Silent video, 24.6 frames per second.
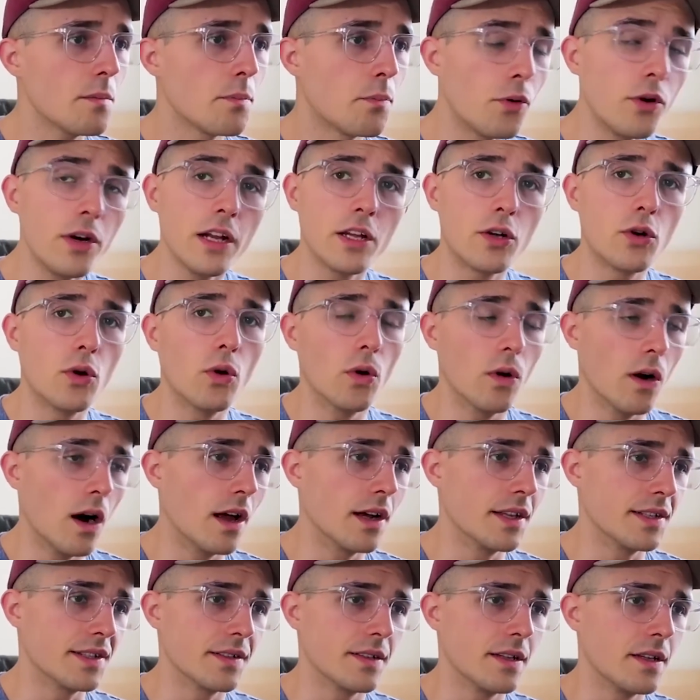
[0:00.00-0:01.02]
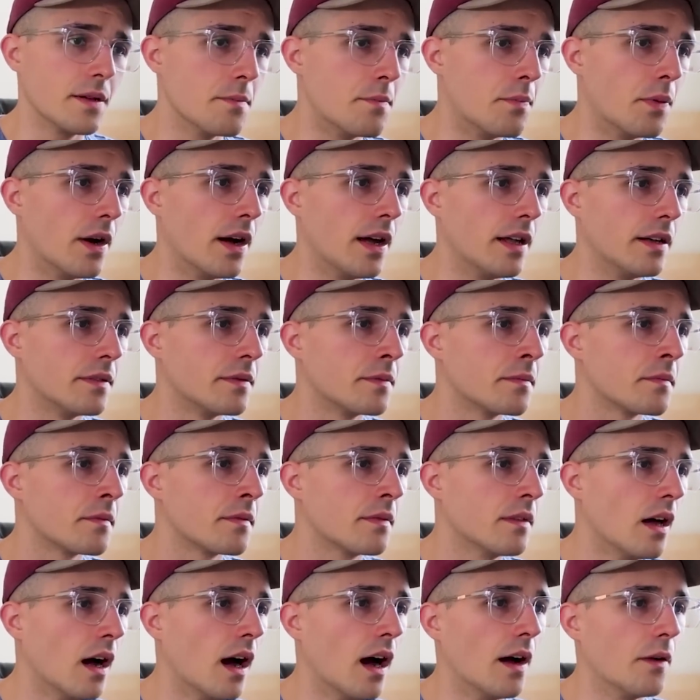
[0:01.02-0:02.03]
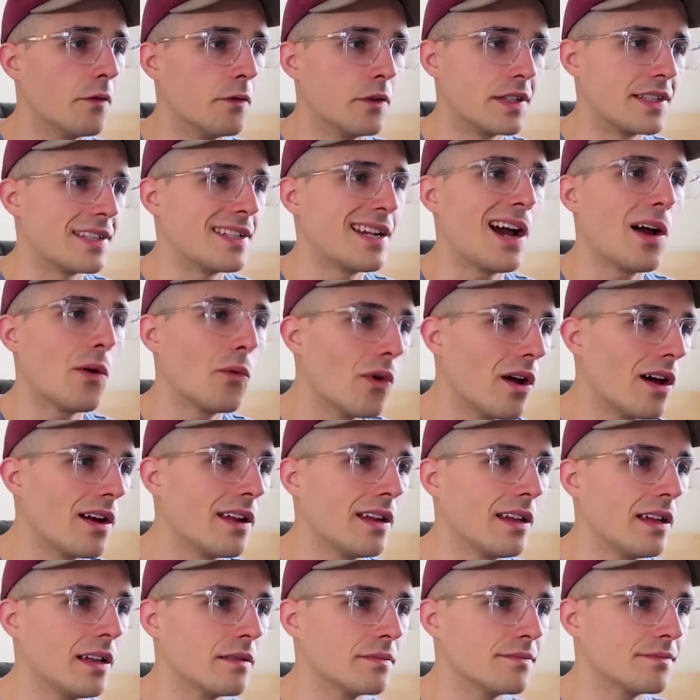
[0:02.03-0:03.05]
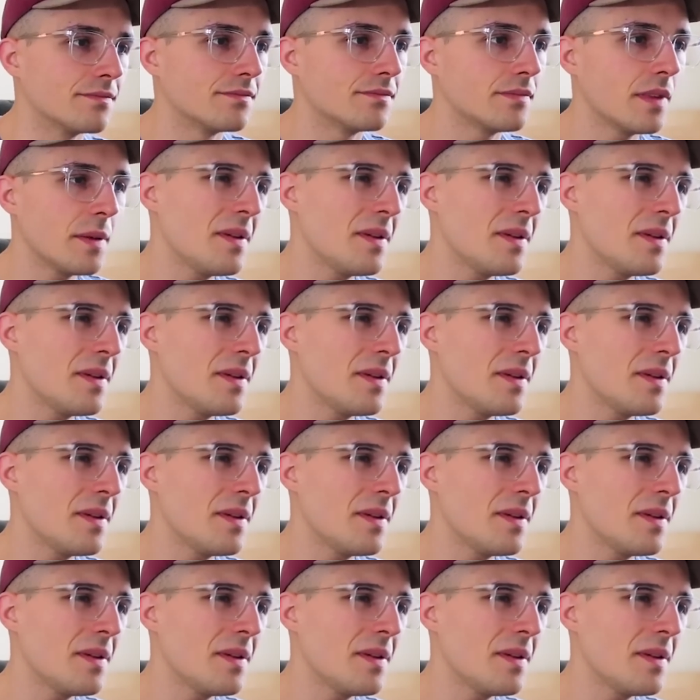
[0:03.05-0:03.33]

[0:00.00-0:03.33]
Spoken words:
Pretty cool, honestly. But If it's not running,